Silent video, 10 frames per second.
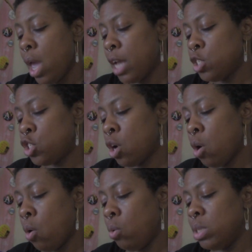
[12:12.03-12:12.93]
And
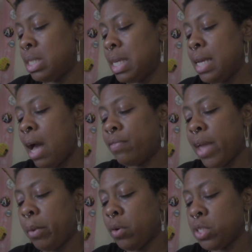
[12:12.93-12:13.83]
so sitting out
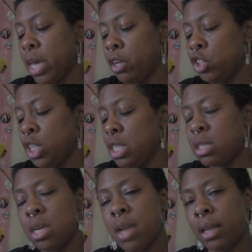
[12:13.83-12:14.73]
there with those energies,
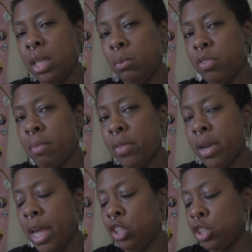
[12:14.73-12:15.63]
connecting with Mother
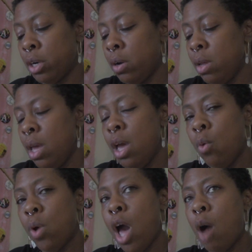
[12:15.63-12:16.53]
Nature,
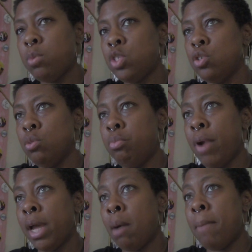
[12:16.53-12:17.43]
will help to
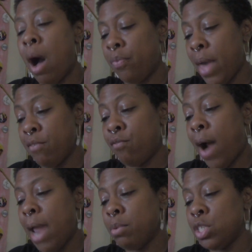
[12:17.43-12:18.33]
bring about that
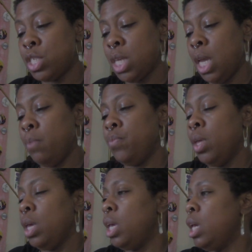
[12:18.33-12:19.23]
vibrancy
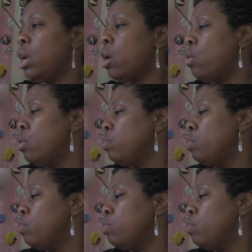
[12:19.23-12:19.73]
here.